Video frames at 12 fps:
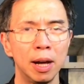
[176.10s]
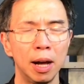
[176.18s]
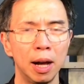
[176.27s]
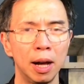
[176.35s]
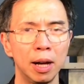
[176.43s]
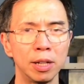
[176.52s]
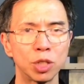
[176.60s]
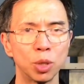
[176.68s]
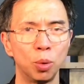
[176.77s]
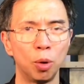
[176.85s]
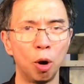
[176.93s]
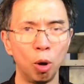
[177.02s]
uh,
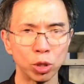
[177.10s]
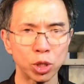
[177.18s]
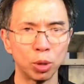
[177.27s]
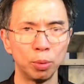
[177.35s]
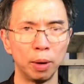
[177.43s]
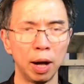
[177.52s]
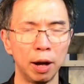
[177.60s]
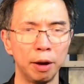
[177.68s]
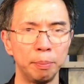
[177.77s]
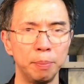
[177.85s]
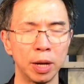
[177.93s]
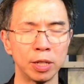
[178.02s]
so also
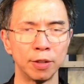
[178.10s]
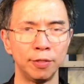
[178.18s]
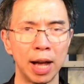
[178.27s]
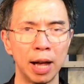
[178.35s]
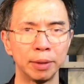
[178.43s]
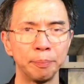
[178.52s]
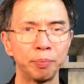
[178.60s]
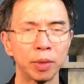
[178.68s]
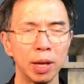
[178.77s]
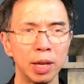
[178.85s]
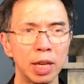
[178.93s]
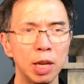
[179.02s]
uh, because of
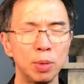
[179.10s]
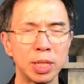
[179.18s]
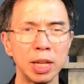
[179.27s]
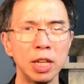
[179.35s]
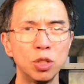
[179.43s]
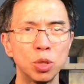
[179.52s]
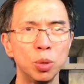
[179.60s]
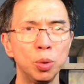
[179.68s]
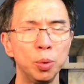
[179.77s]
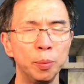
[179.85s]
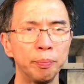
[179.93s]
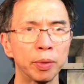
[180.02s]
that, he was
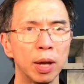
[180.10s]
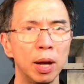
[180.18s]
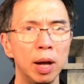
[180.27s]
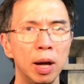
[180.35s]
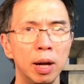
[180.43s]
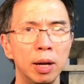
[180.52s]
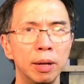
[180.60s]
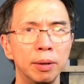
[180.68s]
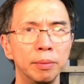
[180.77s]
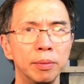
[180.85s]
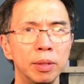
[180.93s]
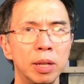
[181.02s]
into
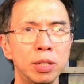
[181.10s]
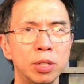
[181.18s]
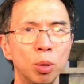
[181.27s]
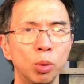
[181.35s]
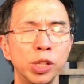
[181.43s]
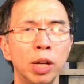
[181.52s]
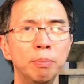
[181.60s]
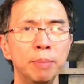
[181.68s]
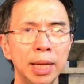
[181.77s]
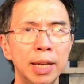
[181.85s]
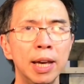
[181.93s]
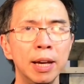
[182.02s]
uh, the social
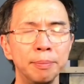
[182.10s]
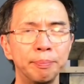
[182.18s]
media,